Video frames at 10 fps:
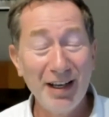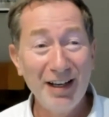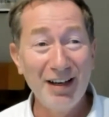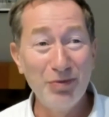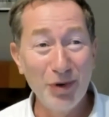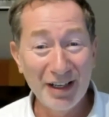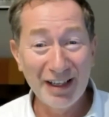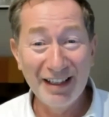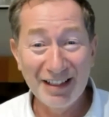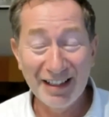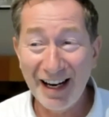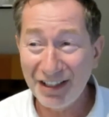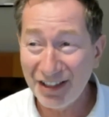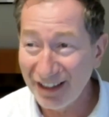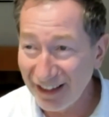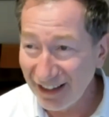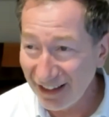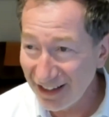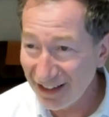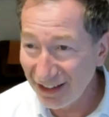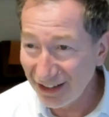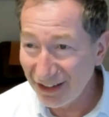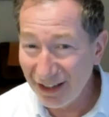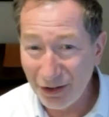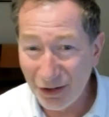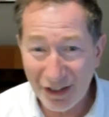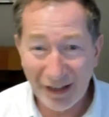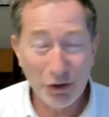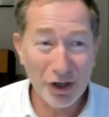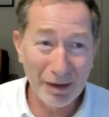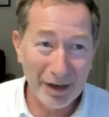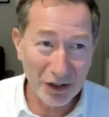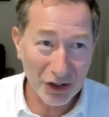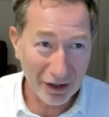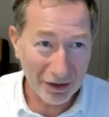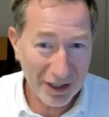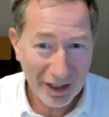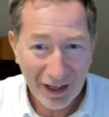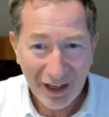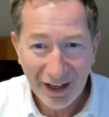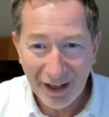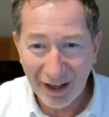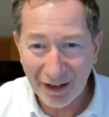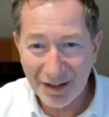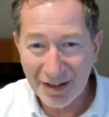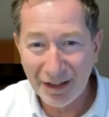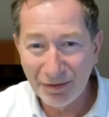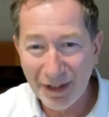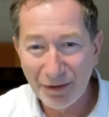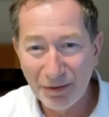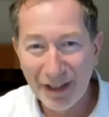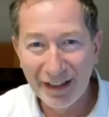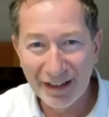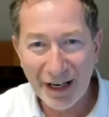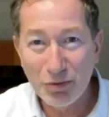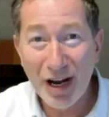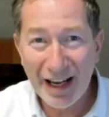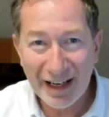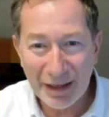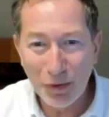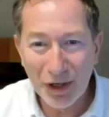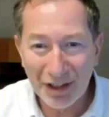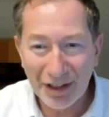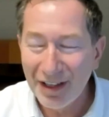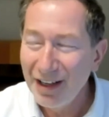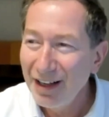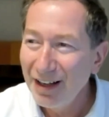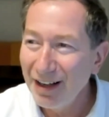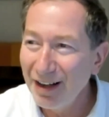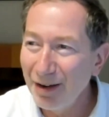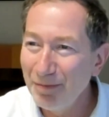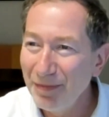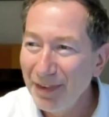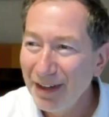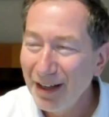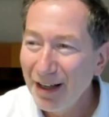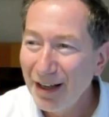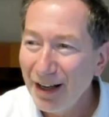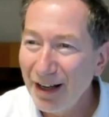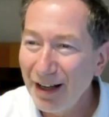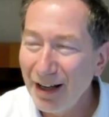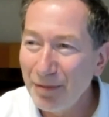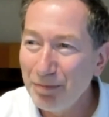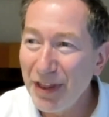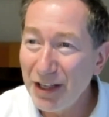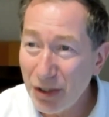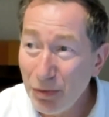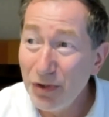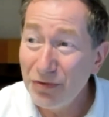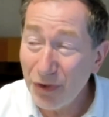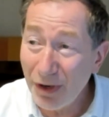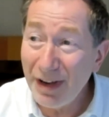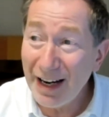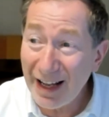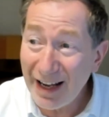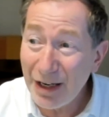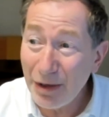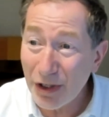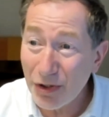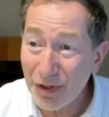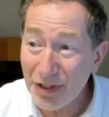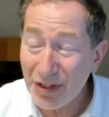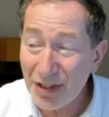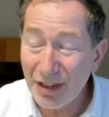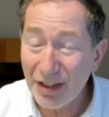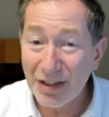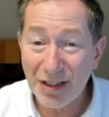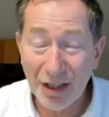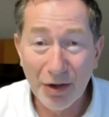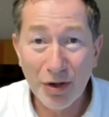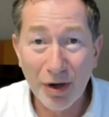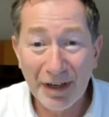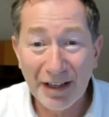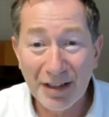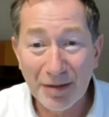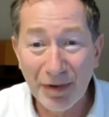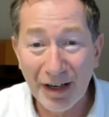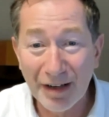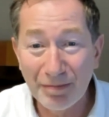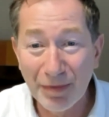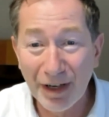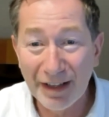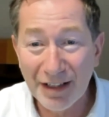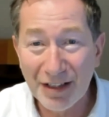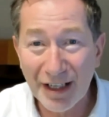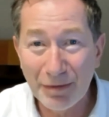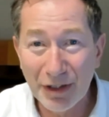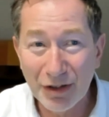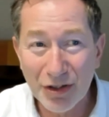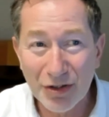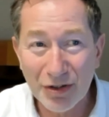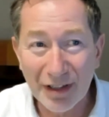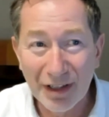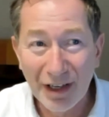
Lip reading: working internationally is that you should never try and make jokes because they rarely work. But then to move from LA, which was so dominated by the entertainment industry,